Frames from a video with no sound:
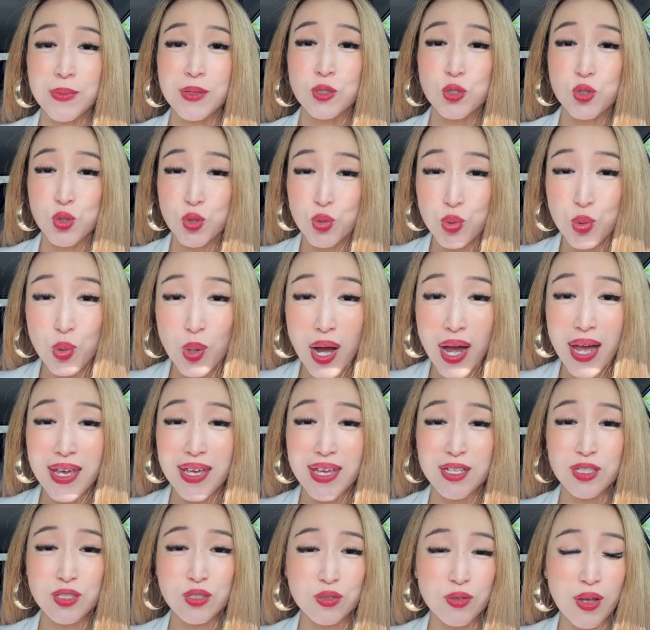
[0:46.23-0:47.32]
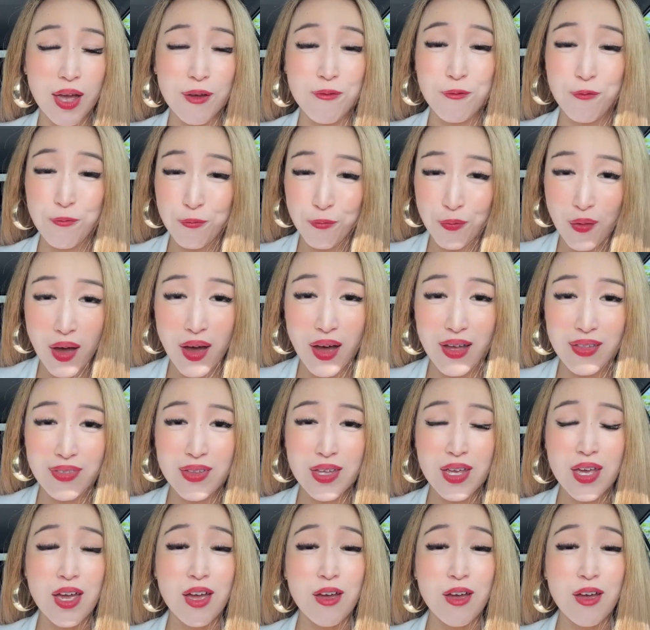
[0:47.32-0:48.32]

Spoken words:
trying to have fun,